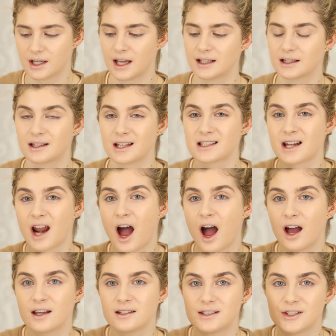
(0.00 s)
it does not
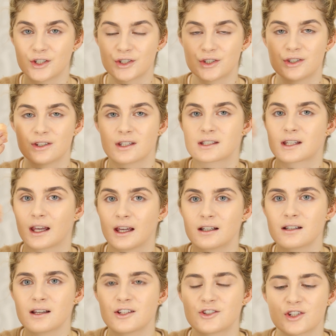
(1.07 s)
adhere to the
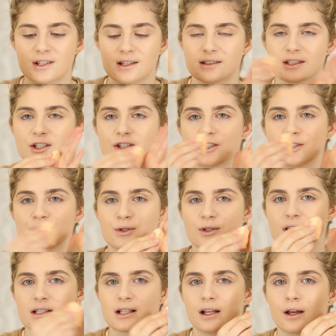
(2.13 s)
skin, it just adheres to
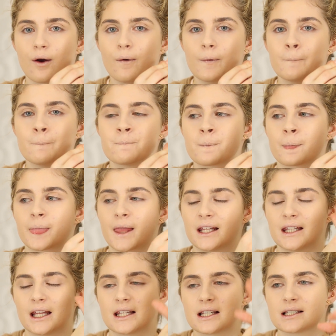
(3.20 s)
the silicone,
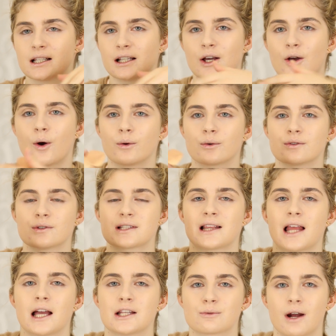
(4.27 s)
and then the silicone
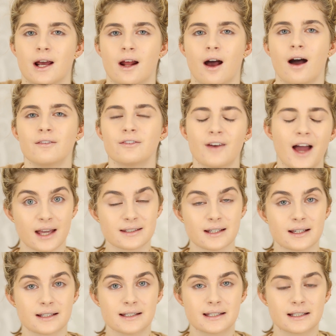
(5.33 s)
slides right off. As a
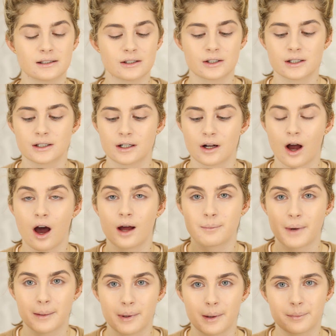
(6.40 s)
concealer on
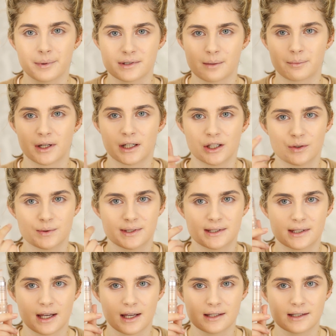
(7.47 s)
my pimples, I'm gonna use
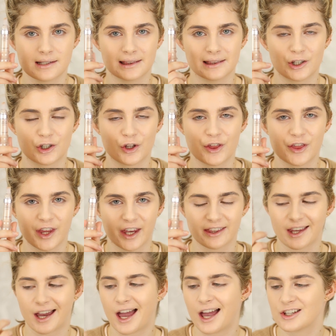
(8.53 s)
this little thing
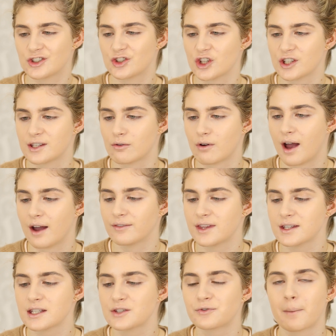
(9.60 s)
that has just arrived.
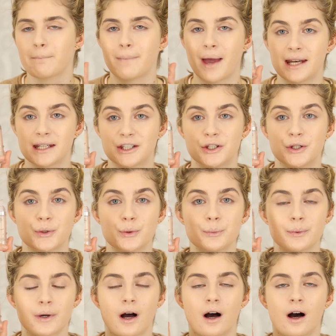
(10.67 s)
This is from Medicube,